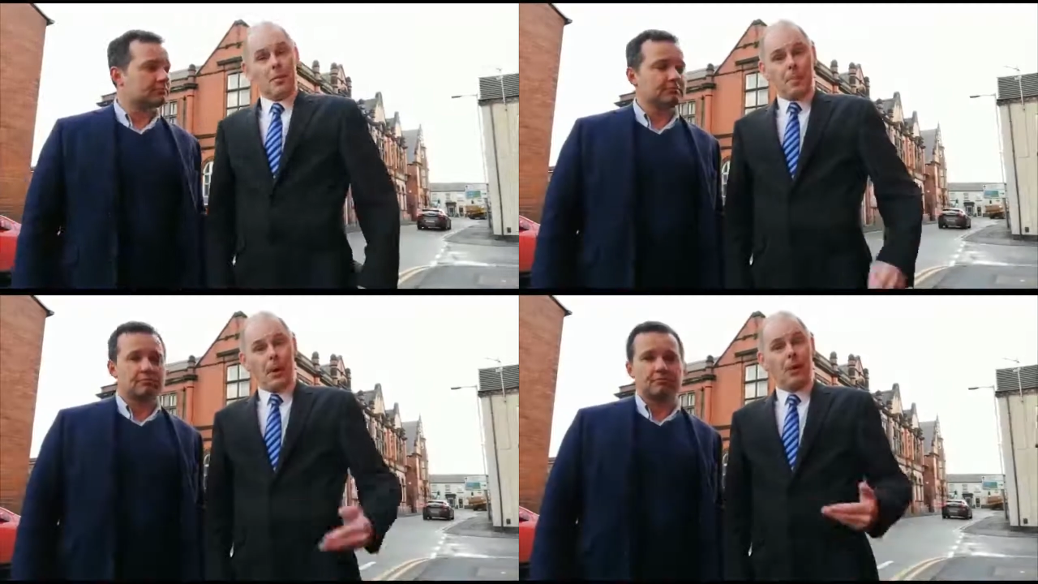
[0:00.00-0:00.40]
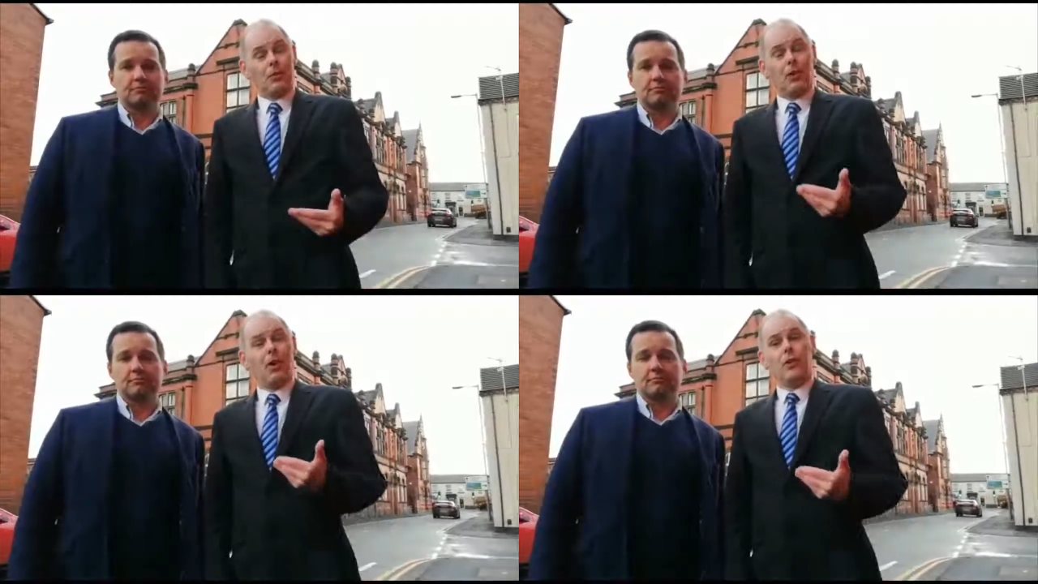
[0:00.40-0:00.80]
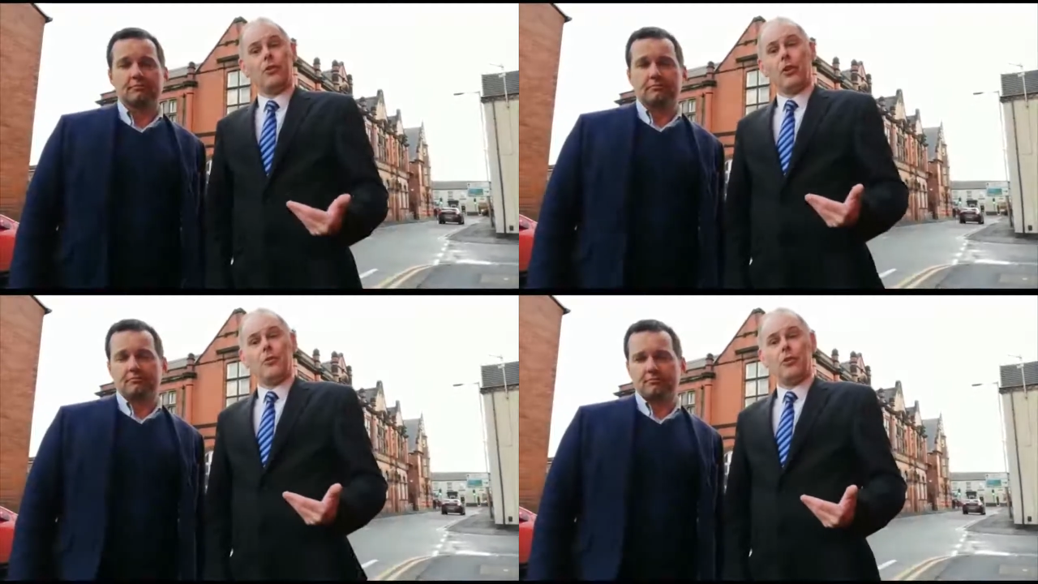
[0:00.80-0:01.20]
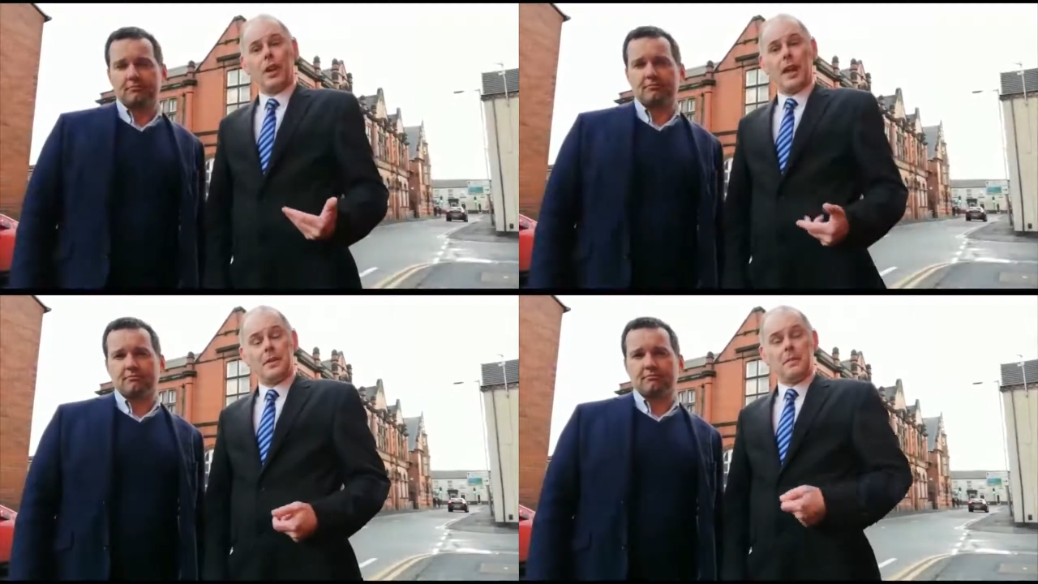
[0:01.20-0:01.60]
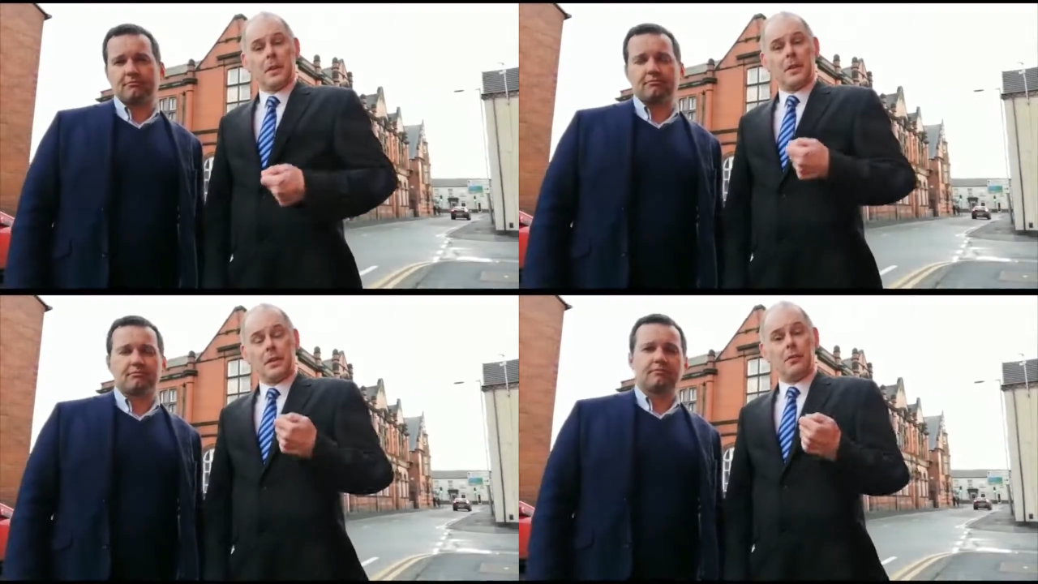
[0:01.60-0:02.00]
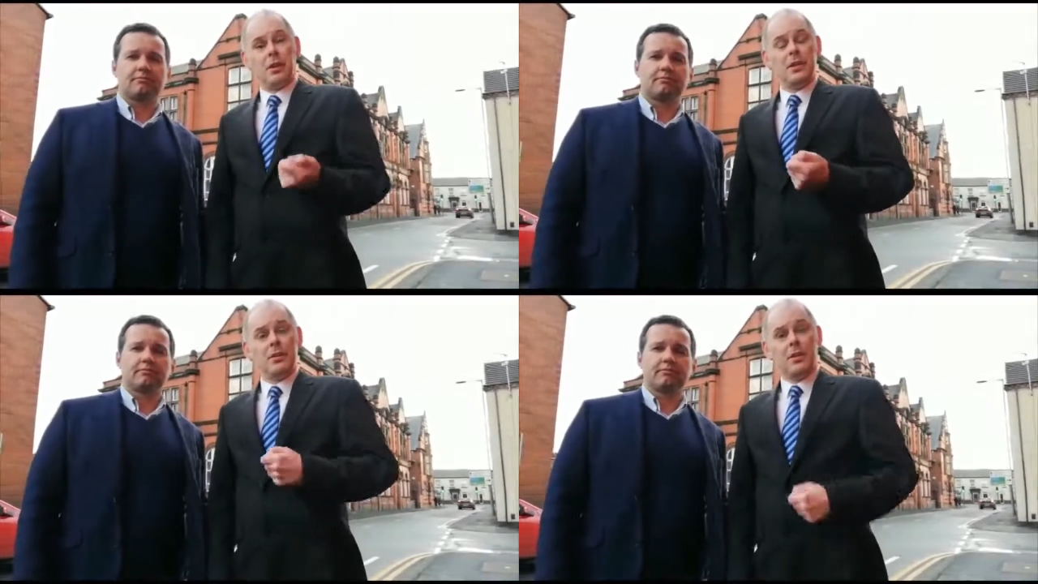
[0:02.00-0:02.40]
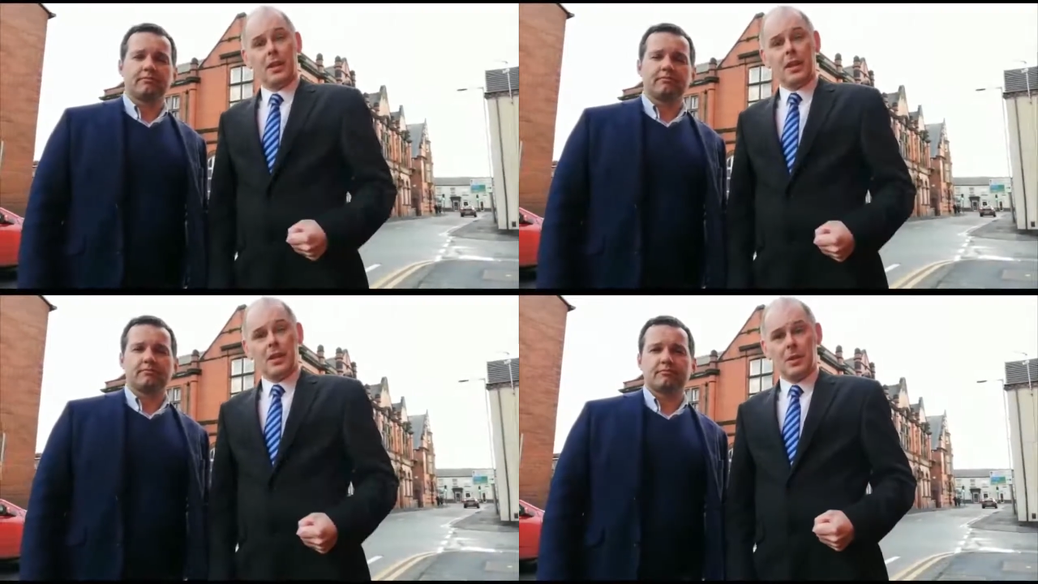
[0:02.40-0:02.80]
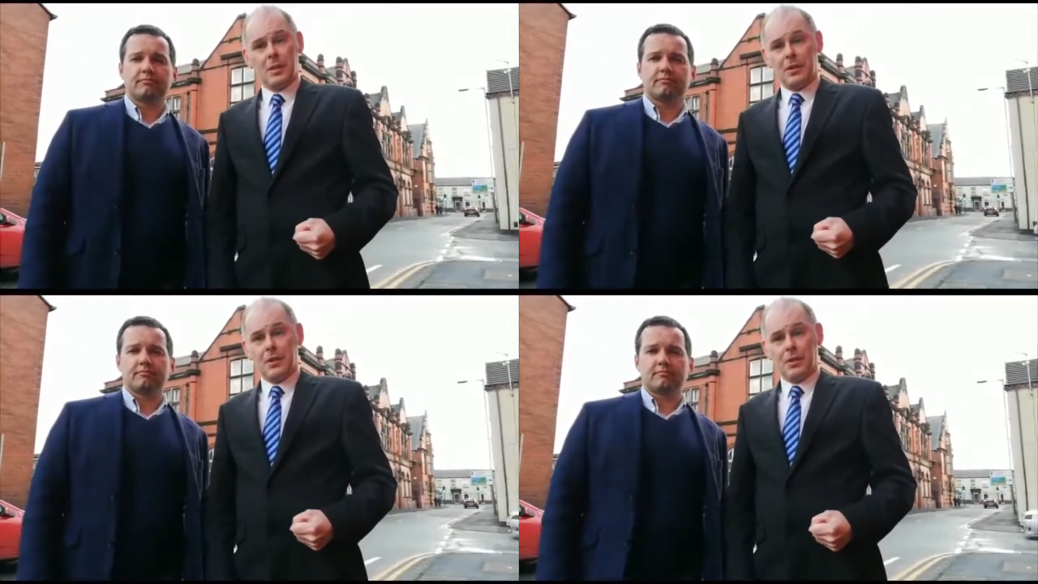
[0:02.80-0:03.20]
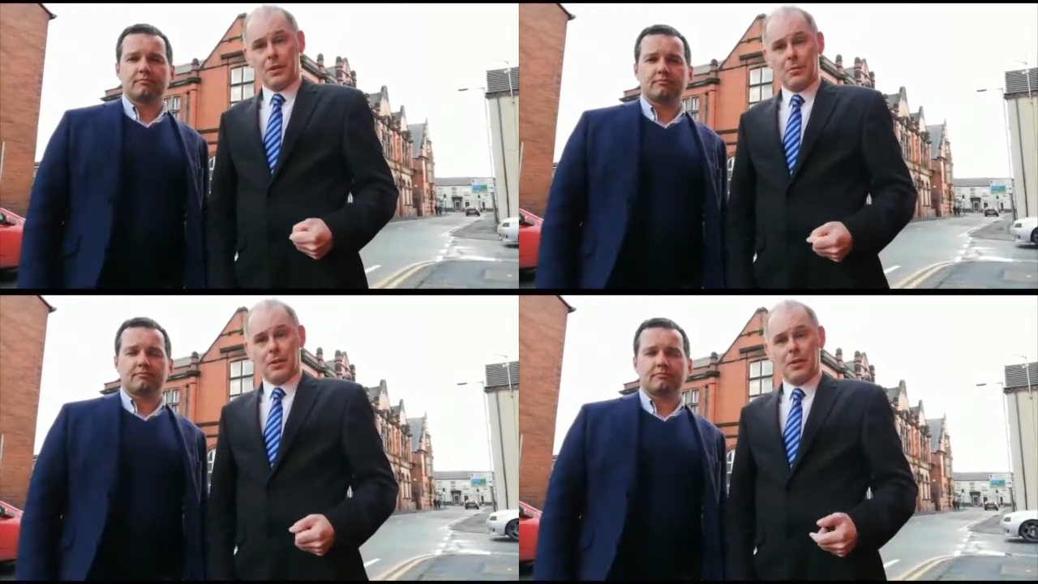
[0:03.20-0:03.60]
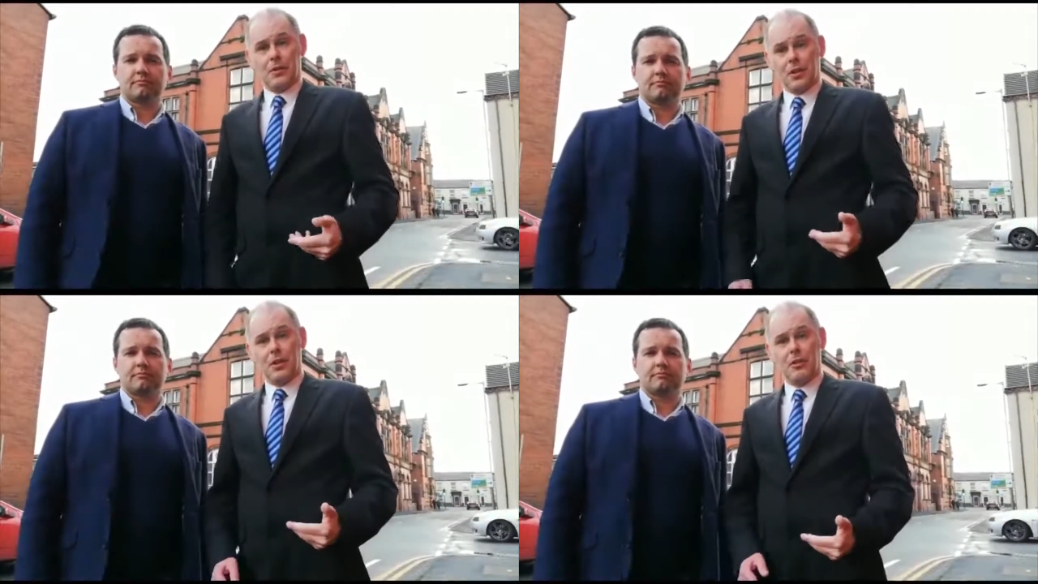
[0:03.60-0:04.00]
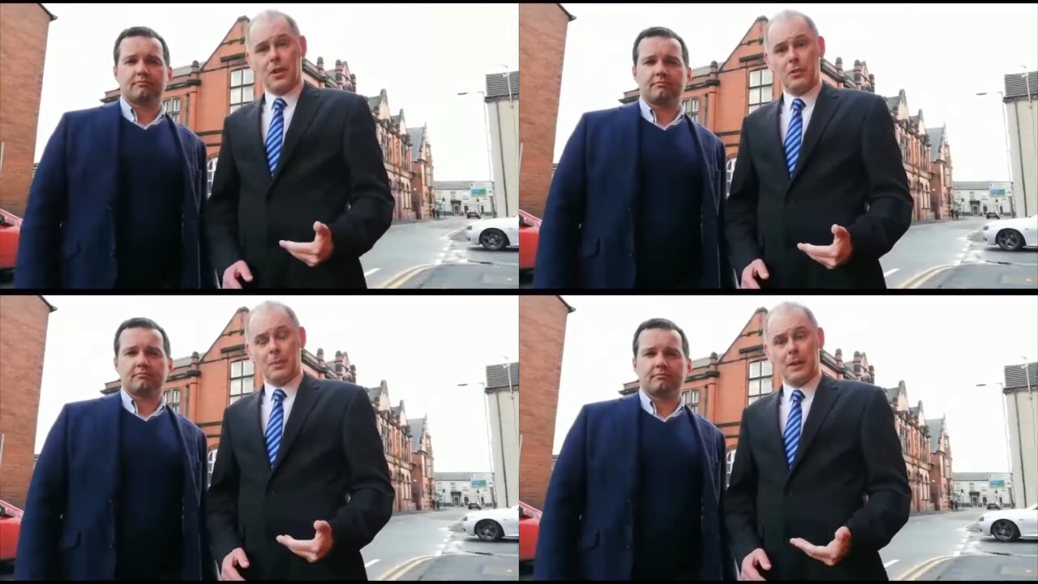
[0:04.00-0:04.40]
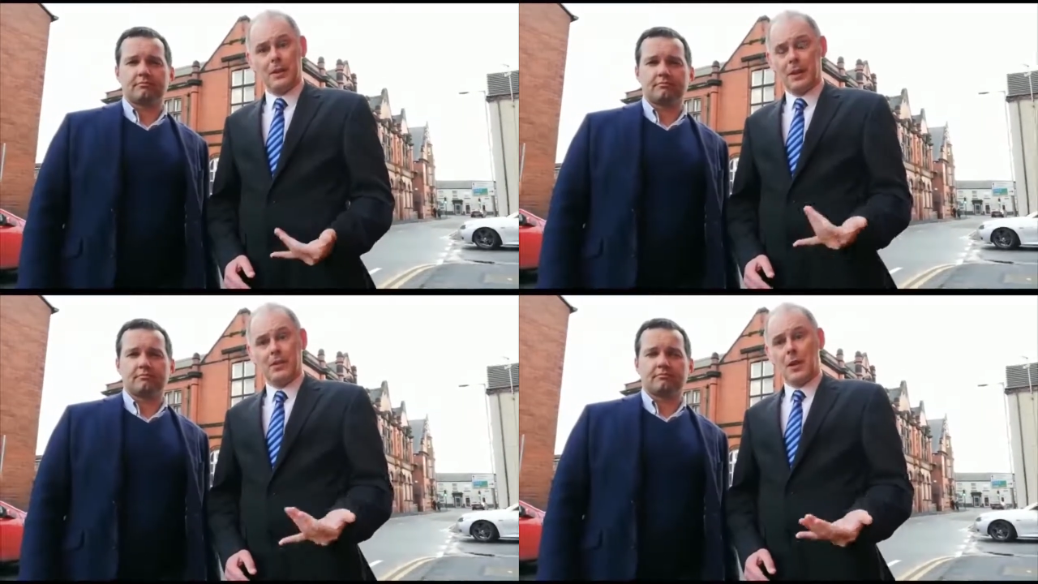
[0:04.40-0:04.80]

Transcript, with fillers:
Speaker 1: report also said the reason the community group wanted to use these buildings